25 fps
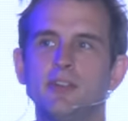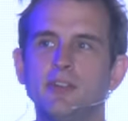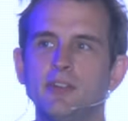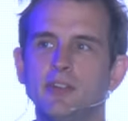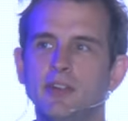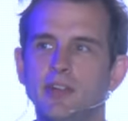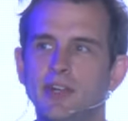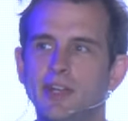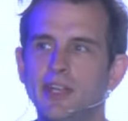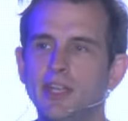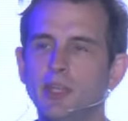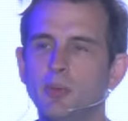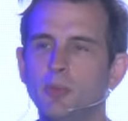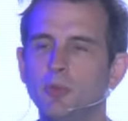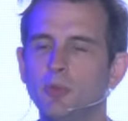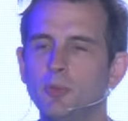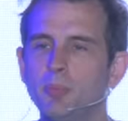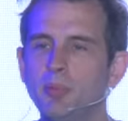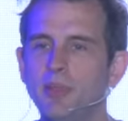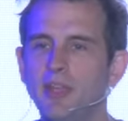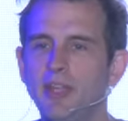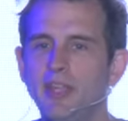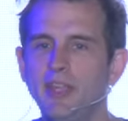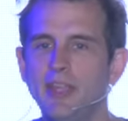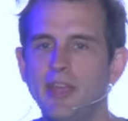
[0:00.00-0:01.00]
I will
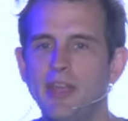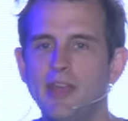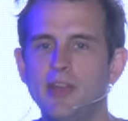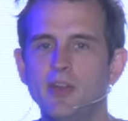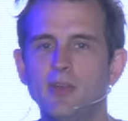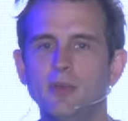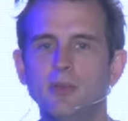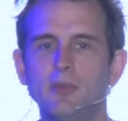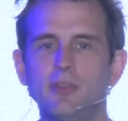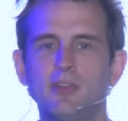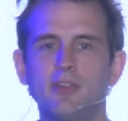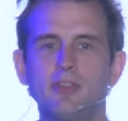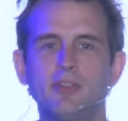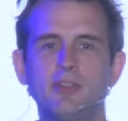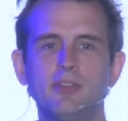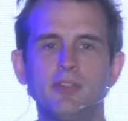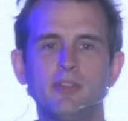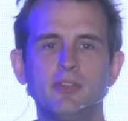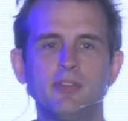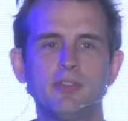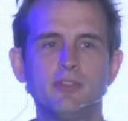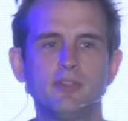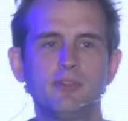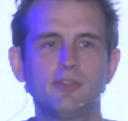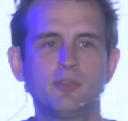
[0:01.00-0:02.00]
pay out
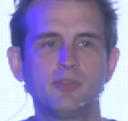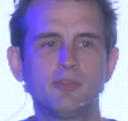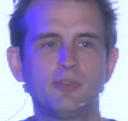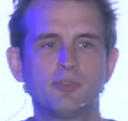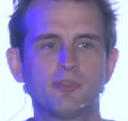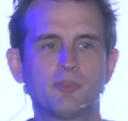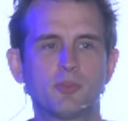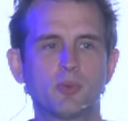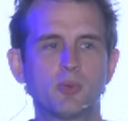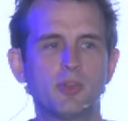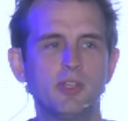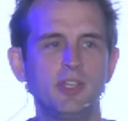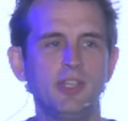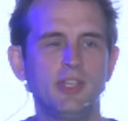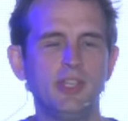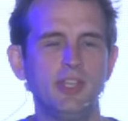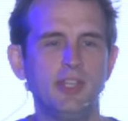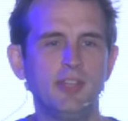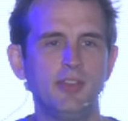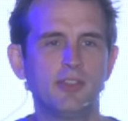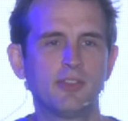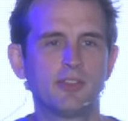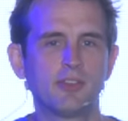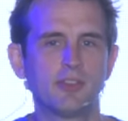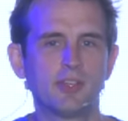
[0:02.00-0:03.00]
40
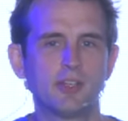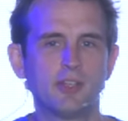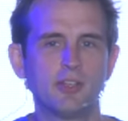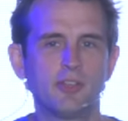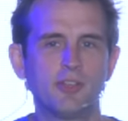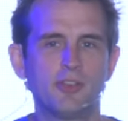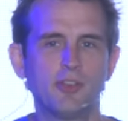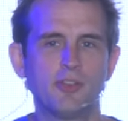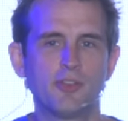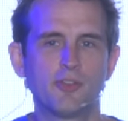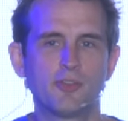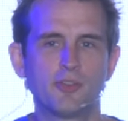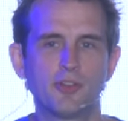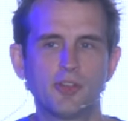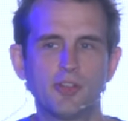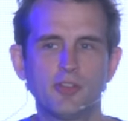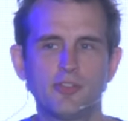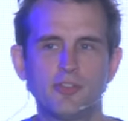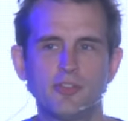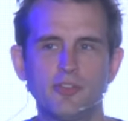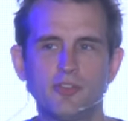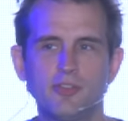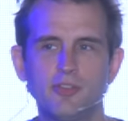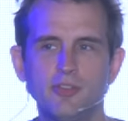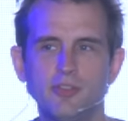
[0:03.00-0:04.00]
Ether to the
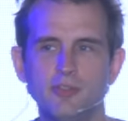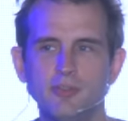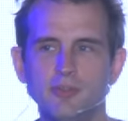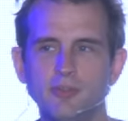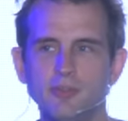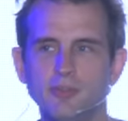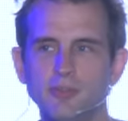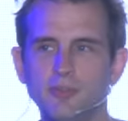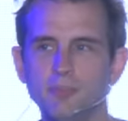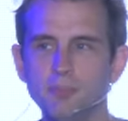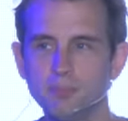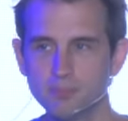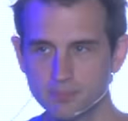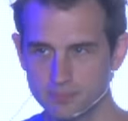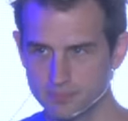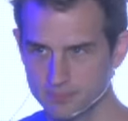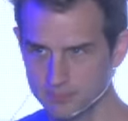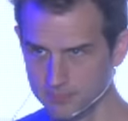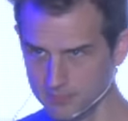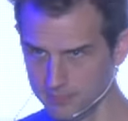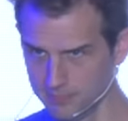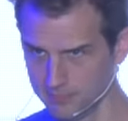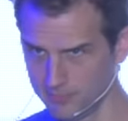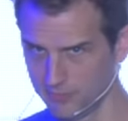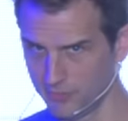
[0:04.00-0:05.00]
first
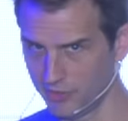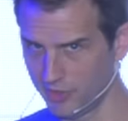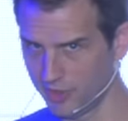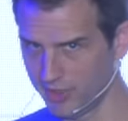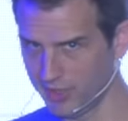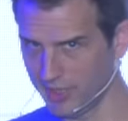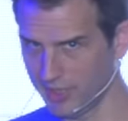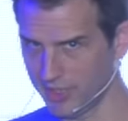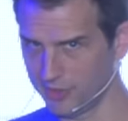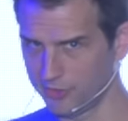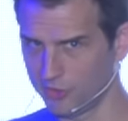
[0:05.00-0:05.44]
Zcash